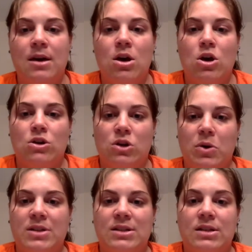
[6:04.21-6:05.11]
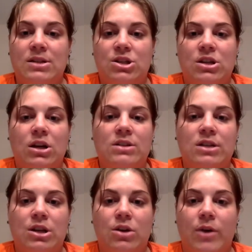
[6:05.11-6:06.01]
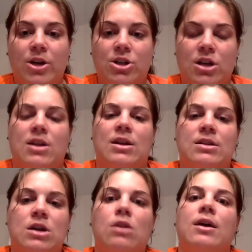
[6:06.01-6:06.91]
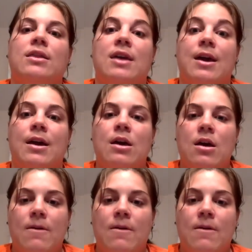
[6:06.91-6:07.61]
So it's just a continuation, and it's not like they